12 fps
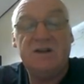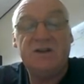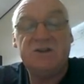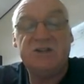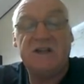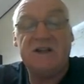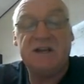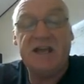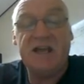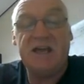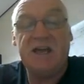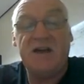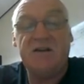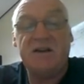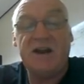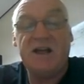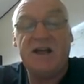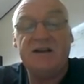southerly here
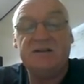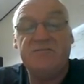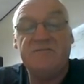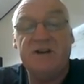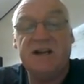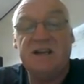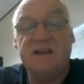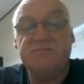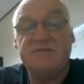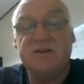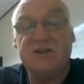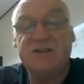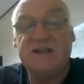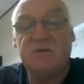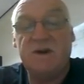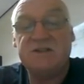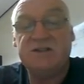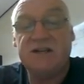and really sort of
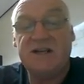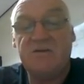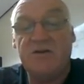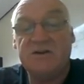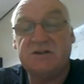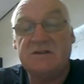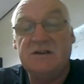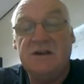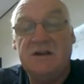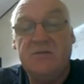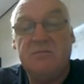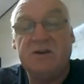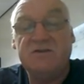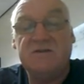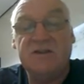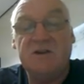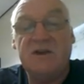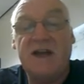southwesterly across most of
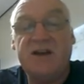the UK.